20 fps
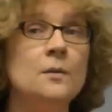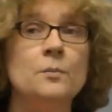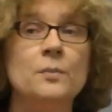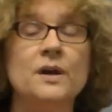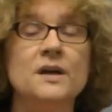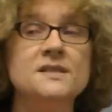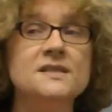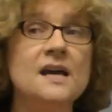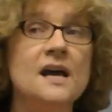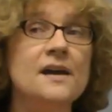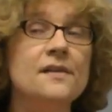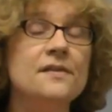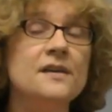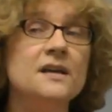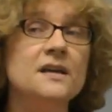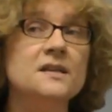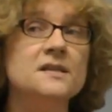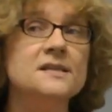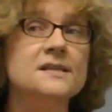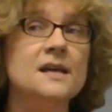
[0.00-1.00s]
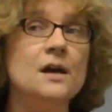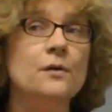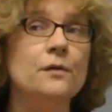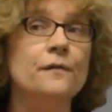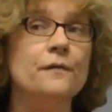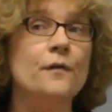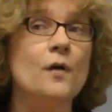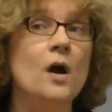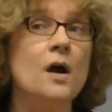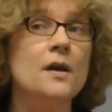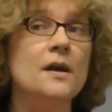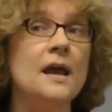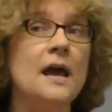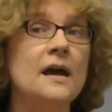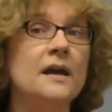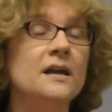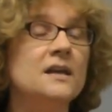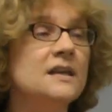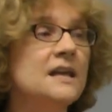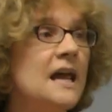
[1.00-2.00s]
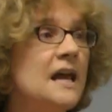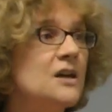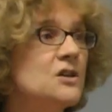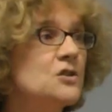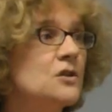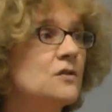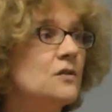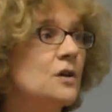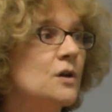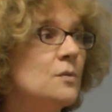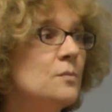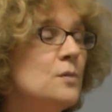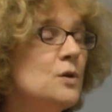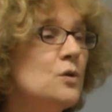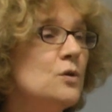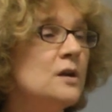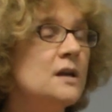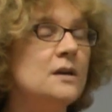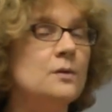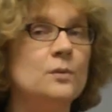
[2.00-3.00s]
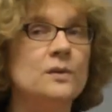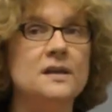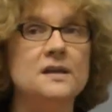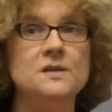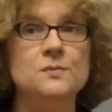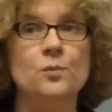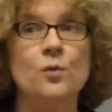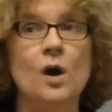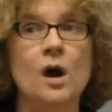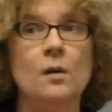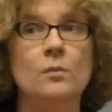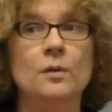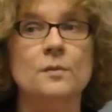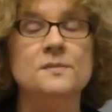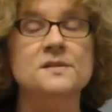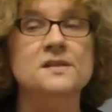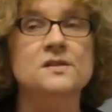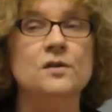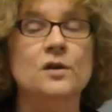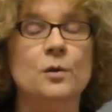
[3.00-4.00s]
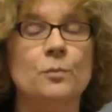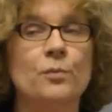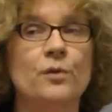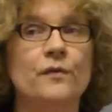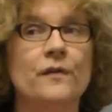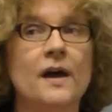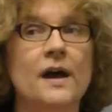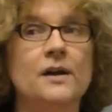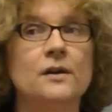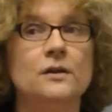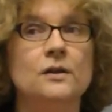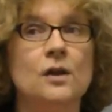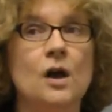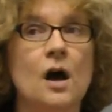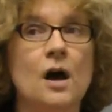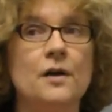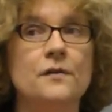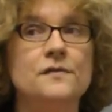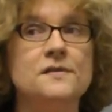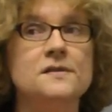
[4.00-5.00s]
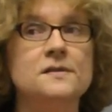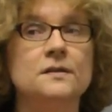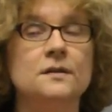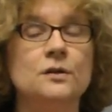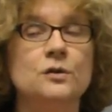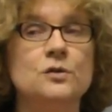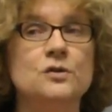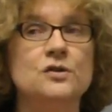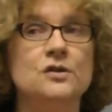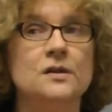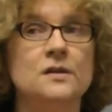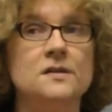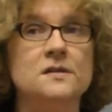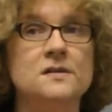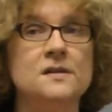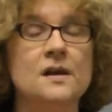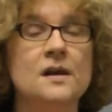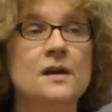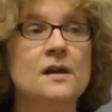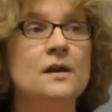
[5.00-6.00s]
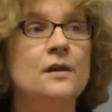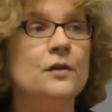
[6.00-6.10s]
Because I think in South Frontenac, engaging the community with these problems is going to provide a lot of solutions.